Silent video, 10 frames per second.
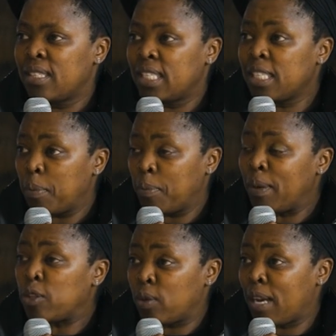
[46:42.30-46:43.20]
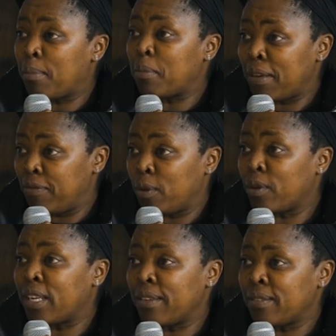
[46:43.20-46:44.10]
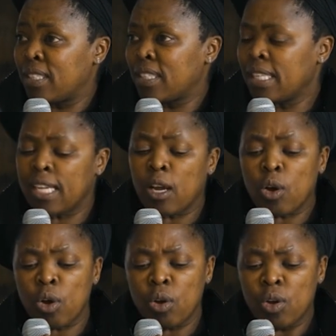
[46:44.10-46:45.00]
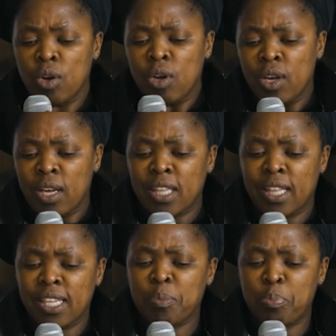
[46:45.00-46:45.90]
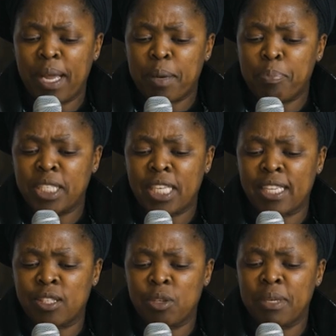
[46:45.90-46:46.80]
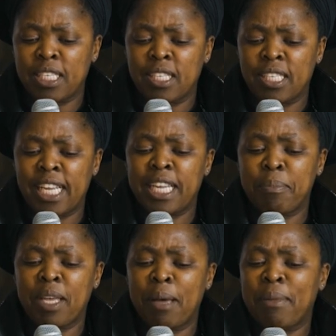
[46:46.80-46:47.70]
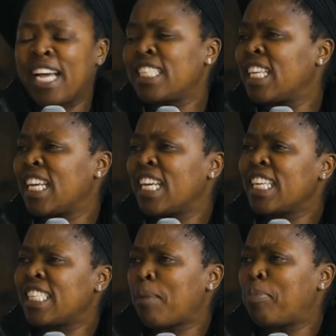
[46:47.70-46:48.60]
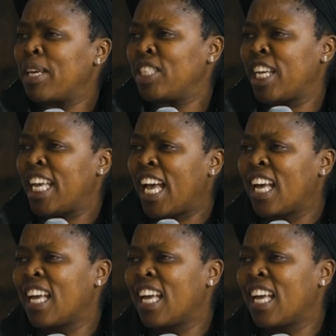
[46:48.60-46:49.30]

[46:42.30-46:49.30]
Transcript: These people are talking about my photographs. They say, oh, these black pictures, you mean lento mnyama kanje igisa phesheya?